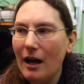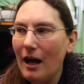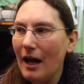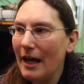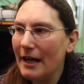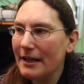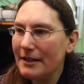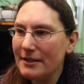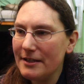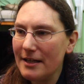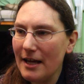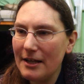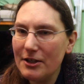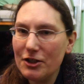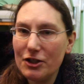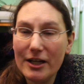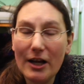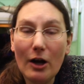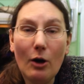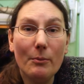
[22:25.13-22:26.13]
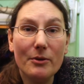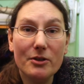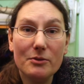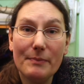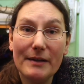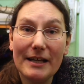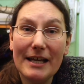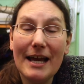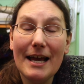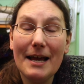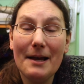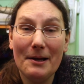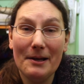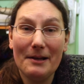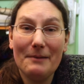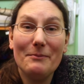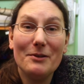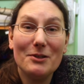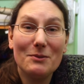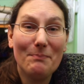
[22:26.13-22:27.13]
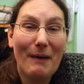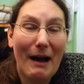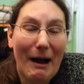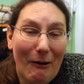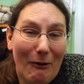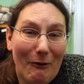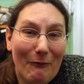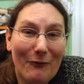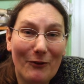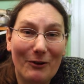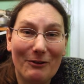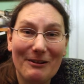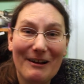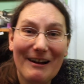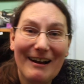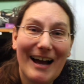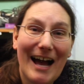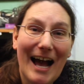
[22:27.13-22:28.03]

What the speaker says: and she almost became as powerful